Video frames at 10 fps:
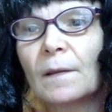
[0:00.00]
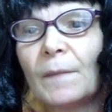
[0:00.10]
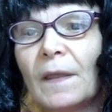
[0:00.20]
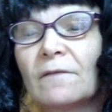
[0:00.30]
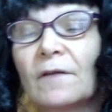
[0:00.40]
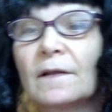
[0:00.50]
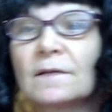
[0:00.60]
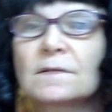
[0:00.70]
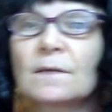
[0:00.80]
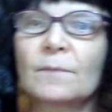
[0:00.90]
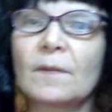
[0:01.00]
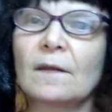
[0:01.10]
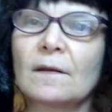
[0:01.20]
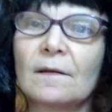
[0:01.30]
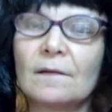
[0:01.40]
I may have had
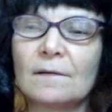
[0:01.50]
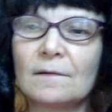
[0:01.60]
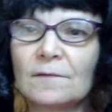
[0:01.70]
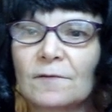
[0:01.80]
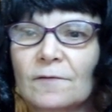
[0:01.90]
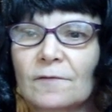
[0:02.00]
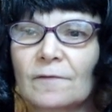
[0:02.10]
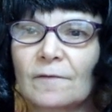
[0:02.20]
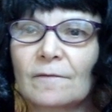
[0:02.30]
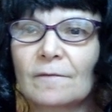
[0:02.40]
something and I just